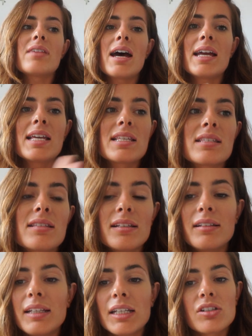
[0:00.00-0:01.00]
That is
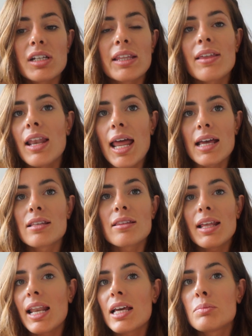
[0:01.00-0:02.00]
literally
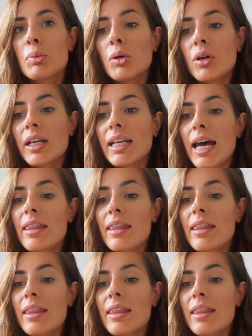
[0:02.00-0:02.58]
the last point,